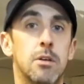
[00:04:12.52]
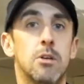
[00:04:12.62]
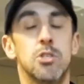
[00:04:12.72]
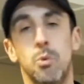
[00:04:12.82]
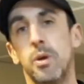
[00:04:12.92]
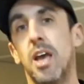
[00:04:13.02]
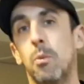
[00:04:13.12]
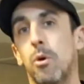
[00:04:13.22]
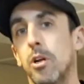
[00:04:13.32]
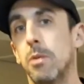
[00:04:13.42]
So again,
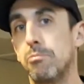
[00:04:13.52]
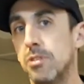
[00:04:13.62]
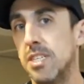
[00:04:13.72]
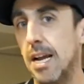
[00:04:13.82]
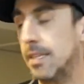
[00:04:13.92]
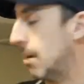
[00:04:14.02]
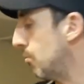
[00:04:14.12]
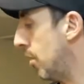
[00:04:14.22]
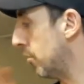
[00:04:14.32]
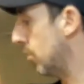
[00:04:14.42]
we're going to protect that
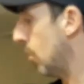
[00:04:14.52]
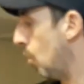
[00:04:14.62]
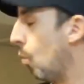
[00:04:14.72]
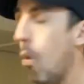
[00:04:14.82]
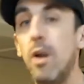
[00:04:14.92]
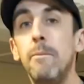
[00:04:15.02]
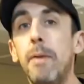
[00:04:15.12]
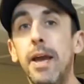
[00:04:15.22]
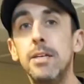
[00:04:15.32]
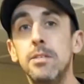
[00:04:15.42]
runner one
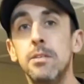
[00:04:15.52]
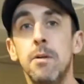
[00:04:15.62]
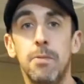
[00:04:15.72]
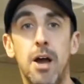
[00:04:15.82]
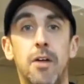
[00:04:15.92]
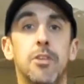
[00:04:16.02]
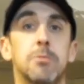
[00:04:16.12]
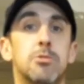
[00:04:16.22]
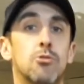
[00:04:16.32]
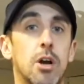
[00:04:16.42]
base on the
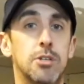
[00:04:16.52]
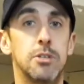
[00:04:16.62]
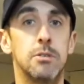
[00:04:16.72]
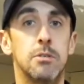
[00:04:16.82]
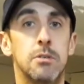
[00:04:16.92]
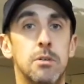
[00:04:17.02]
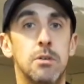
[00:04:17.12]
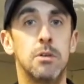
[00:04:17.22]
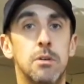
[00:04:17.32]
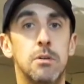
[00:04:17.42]
obstruction,
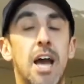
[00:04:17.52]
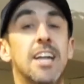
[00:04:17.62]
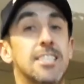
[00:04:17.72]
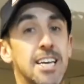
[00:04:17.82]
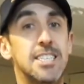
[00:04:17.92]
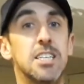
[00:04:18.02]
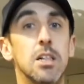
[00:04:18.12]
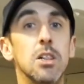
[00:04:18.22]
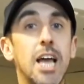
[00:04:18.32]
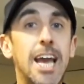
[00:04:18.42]
and it's a
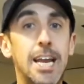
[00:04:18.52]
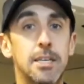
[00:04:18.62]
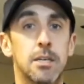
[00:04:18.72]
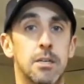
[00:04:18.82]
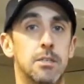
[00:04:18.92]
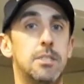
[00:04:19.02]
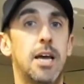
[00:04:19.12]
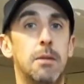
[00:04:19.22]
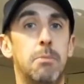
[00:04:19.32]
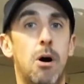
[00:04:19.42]
delayed
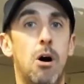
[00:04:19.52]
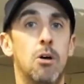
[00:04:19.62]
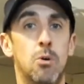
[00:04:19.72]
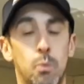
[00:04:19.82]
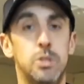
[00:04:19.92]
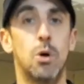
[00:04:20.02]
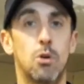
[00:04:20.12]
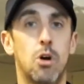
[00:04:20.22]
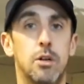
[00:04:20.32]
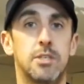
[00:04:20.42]
dead ball. We don't
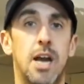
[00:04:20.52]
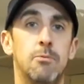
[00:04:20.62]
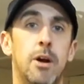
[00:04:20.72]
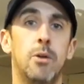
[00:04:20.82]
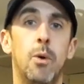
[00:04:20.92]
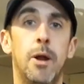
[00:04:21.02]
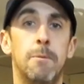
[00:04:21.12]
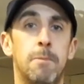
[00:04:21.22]
call time right away.